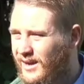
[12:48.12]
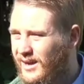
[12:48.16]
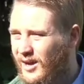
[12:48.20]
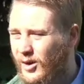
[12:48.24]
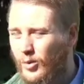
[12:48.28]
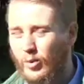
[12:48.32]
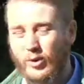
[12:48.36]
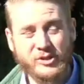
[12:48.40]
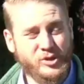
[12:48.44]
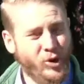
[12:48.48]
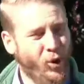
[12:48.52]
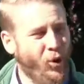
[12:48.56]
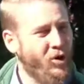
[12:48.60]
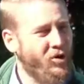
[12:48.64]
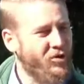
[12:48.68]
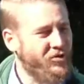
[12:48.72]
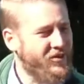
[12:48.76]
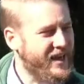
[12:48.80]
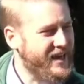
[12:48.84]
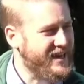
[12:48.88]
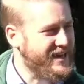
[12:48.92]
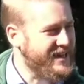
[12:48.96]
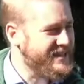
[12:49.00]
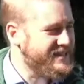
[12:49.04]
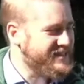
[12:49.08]
We're told
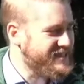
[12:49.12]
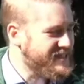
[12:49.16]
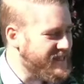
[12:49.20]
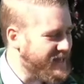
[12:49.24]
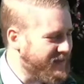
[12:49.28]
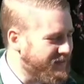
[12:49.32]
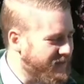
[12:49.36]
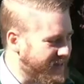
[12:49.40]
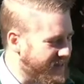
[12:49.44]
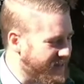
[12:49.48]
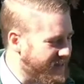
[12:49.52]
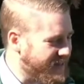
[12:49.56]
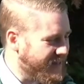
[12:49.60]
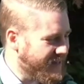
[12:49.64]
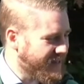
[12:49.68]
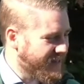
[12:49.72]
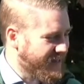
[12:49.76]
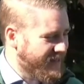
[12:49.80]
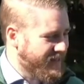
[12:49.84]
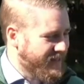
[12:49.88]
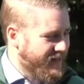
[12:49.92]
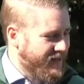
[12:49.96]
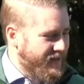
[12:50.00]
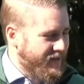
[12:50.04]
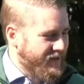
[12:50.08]
that it's given
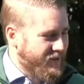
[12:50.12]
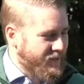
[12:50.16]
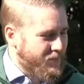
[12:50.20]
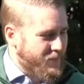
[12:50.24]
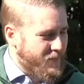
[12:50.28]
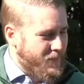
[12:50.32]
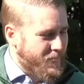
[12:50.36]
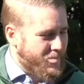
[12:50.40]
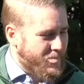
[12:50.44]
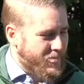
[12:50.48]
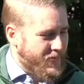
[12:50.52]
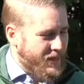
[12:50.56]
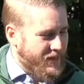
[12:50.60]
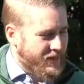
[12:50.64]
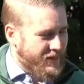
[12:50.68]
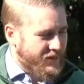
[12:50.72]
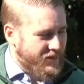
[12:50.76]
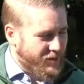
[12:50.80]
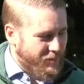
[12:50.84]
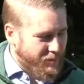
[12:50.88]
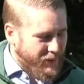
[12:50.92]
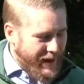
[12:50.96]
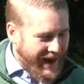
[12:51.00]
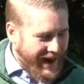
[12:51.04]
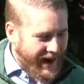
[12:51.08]

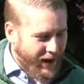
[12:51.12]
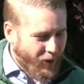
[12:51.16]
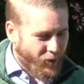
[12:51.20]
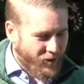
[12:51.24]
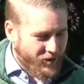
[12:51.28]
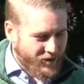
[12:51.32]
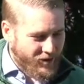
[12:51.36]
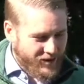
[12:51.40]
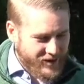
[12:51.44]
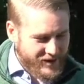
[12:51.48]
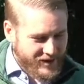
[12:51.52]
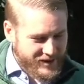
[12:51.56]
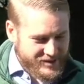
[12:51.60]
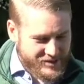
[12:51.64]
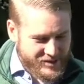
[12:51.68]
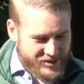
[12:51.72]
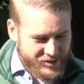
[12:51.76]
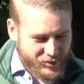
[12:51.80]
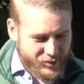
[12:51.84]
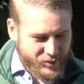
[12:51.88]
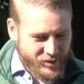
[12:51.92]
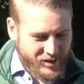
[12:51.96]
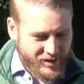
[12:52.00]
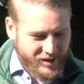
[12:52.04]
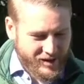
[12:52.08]
the power
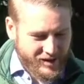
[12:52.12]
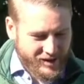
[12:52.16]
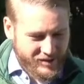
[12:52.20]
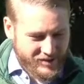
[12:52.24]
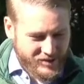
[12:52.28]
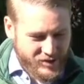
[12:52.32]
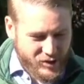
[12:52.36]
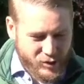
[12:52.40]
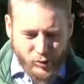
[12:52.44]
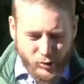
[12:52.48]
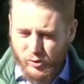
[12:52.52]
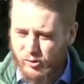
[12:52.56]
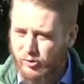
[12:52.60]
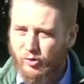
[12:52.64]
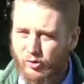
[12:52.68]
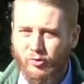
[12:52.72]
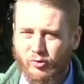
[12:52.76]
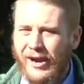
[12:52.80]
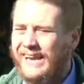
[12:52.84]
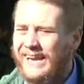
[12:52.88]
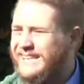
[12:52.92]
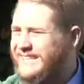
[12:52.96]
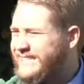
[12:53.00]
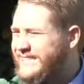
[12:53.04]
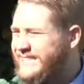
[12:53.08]
to do
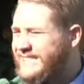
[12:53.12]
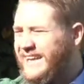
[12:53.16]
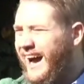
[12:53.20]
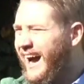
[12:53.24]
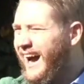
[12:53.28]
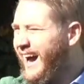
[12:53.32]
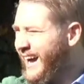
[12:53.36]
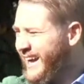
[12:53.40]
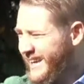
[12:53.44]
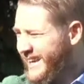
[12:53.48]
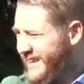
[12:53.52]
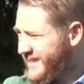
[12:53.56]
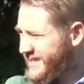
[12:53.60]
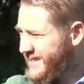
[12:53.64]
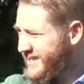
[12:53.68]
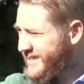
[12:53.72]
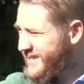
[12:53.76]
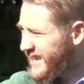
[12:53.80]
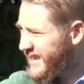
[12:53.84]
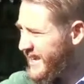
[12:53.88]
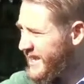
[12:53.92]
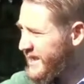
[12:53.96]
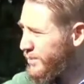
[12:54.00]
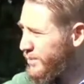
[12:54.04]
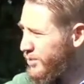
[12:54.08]
great signs
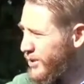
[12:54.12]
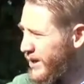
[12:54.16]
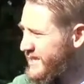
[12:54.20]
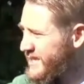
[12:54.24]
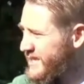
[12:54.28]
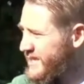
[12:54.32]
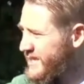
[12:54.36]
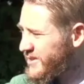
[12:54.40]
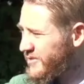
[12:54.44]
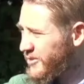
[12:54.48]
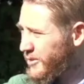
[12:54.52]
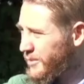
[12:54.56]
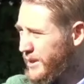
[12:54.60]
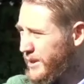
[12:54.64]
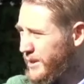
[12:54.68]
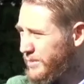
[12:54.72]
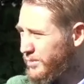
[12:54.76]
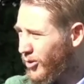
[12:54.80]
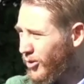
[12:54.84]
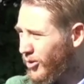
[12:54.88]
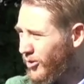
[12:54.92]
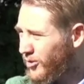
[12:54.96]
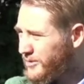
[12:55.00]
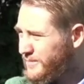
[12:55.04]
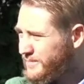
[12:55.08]
in the presence of the
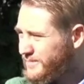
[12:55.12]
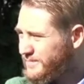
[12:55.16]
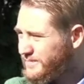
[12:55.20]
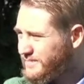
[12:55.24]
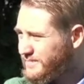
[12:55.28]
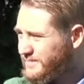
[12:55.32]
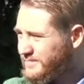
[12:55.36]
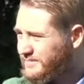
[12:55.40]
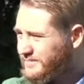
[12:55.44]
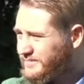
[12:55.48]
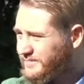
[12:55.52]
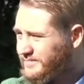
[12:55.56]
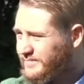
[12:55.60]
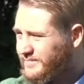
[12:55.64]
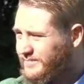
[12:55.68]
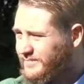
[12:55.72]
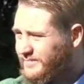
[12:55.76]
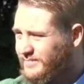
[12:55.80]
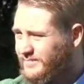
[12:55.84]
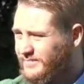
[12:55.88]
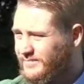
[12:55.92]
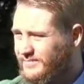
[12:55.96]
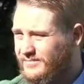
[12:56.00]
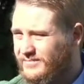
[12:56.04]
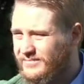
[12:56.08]
people,
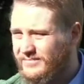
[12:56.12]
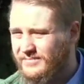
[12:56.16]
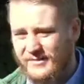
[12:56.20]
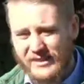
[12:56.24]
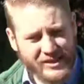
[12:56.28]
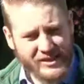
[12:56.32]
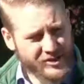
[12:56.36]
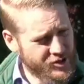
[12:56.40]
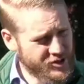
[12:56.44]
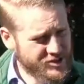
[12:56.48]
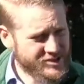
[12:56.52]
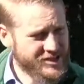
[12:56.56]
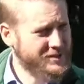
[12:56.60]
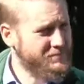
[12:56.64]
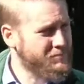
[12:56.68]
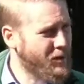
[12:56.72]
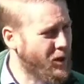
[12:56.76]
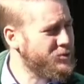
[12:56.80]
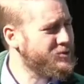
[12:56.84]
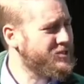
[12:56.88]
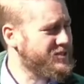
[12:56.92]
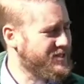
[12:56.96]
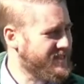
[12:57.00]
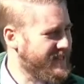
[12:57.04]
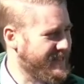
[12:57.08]
just like
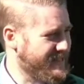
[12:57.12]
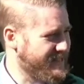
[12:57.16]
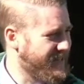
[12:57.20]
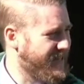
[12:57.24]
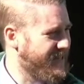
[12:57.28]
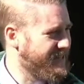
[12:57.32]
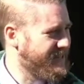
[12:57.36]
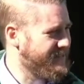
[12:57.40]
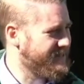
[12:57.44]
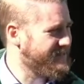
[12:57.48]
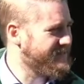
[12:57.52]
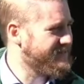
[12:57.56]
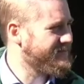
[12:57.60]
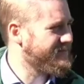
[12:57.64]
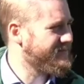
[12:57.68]
Moses had done.